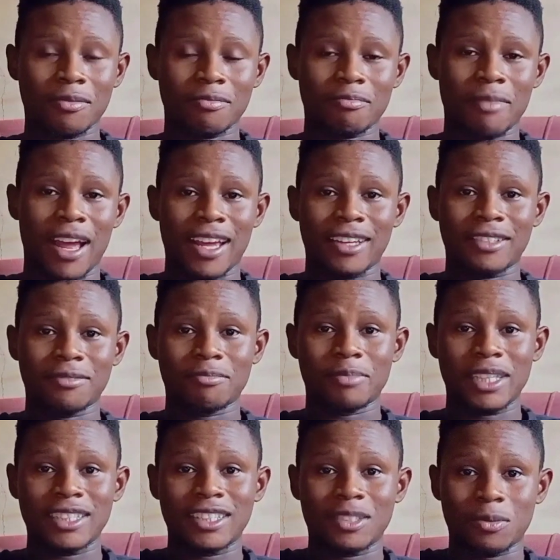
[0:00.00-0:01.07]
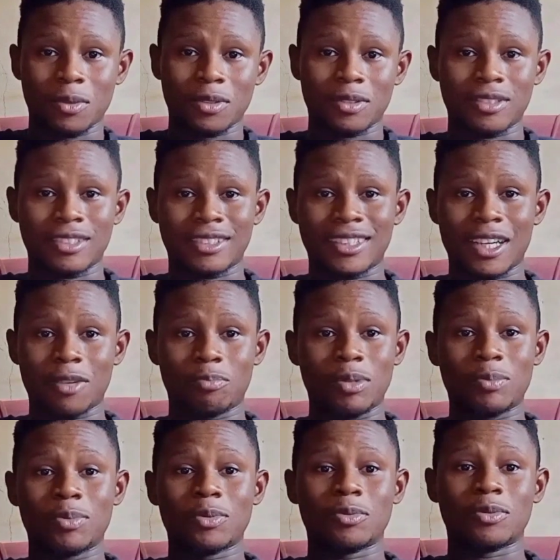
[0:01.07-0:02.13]
my basis was on the sound,
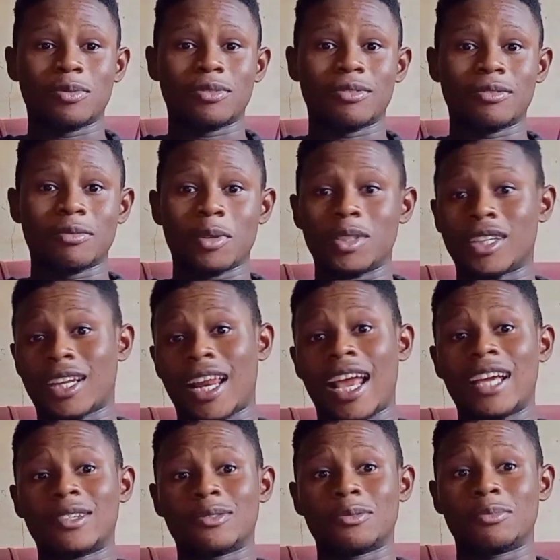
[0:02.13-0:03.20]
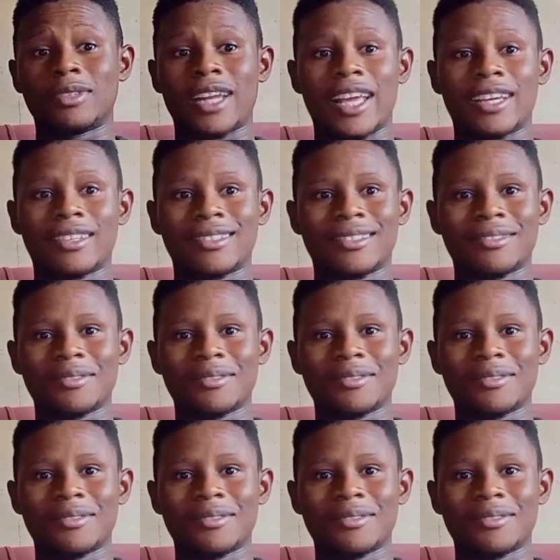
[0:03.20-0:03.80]
the clients will be like,